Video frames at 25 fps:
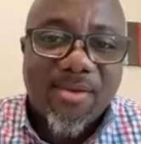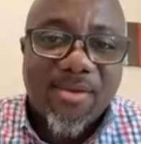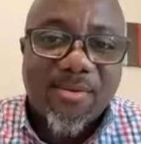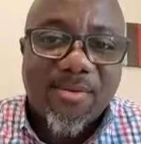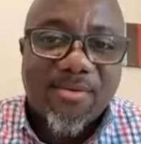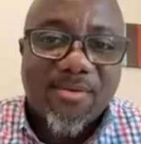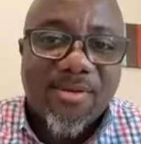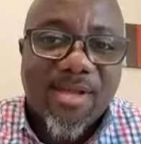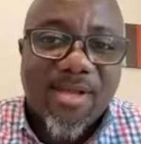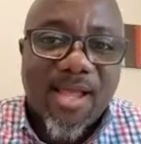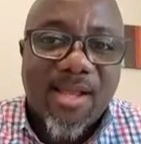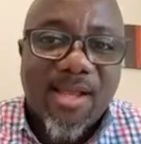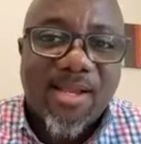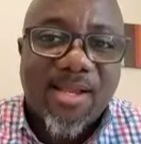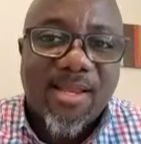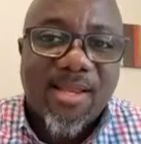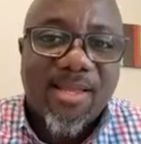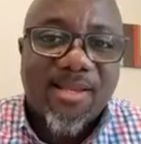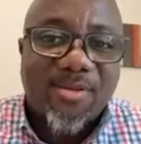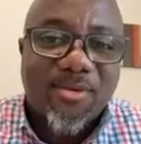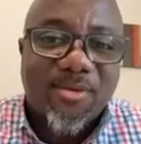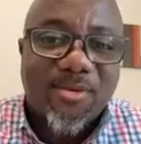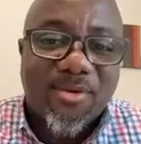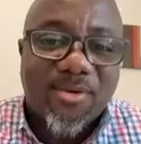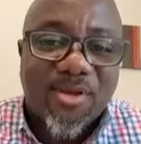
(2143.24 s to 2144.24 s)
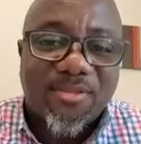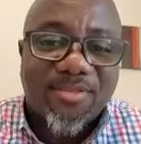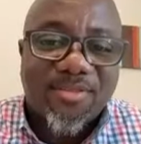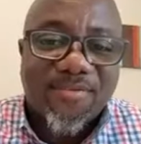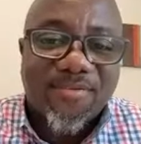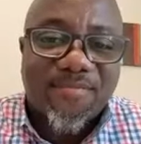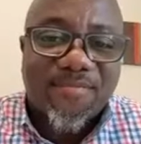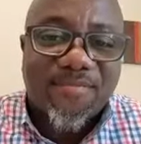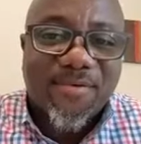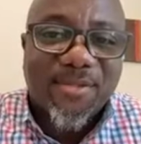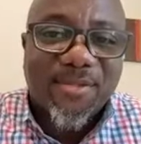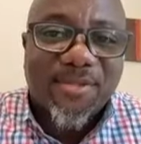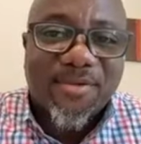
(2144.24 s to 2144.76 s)
Hello? you do us
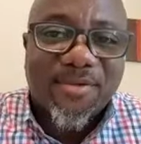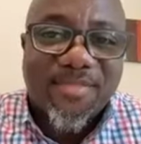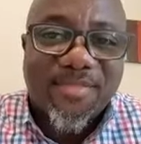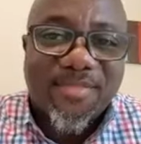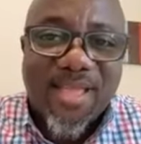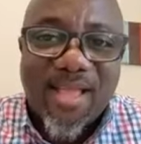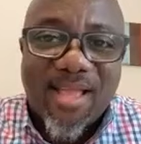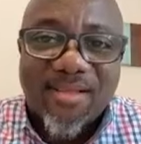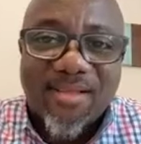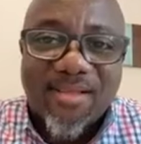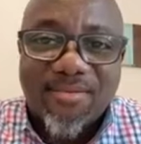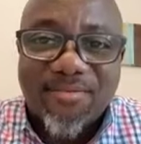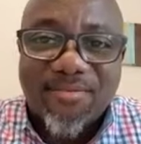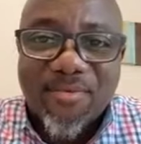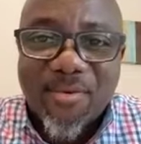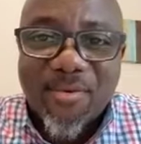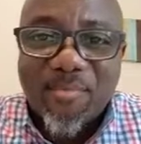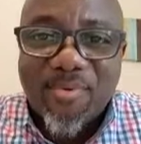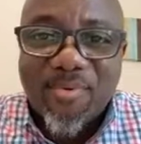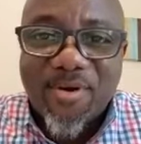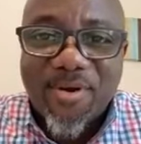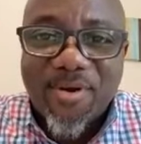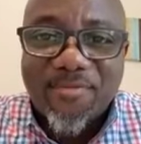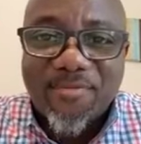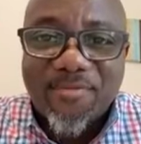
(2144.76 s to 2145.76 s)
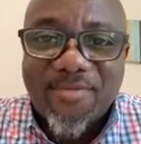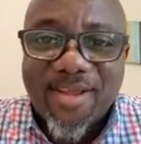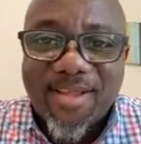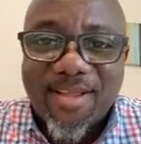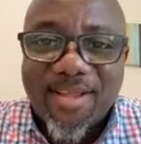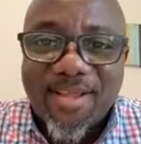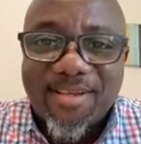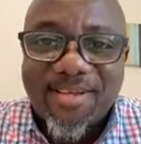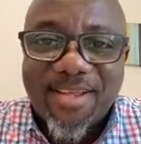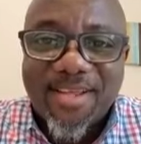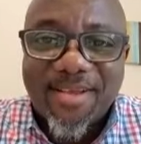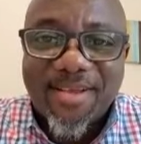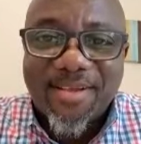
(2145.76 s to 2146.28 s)
the vote of thanks for Prof
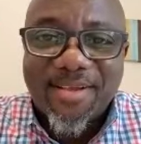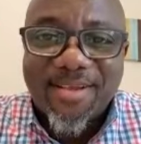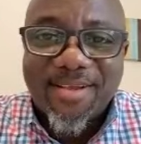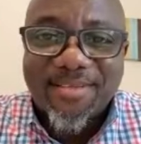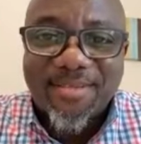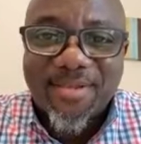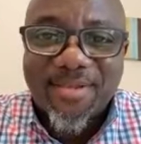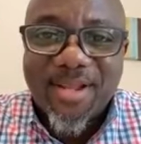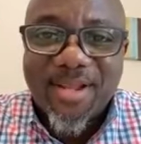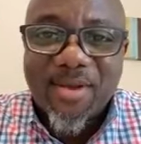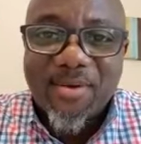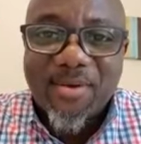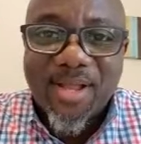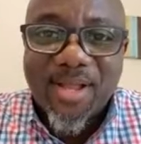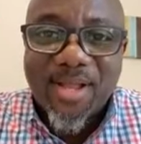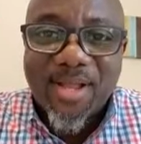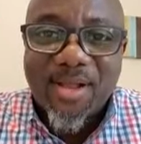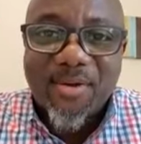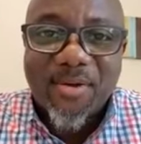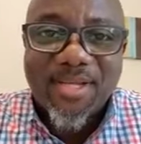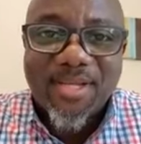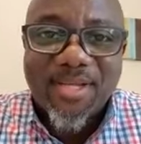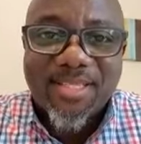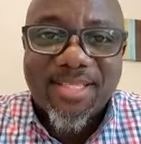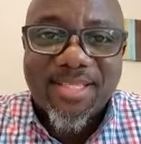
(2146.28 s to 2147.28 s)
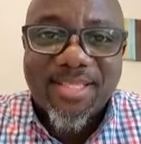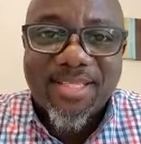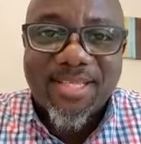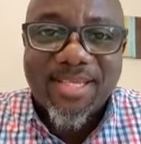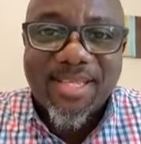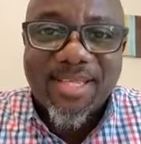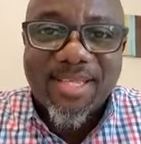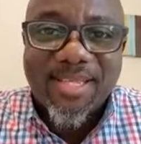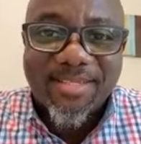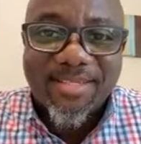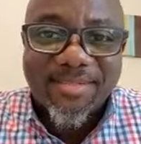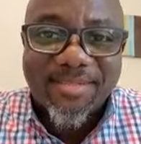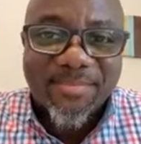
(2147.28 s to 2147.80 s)
and uh, so that we can call it a
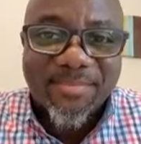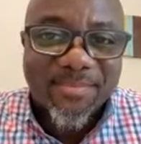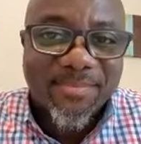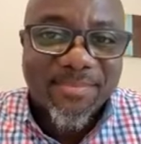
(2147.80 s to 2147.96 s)
day?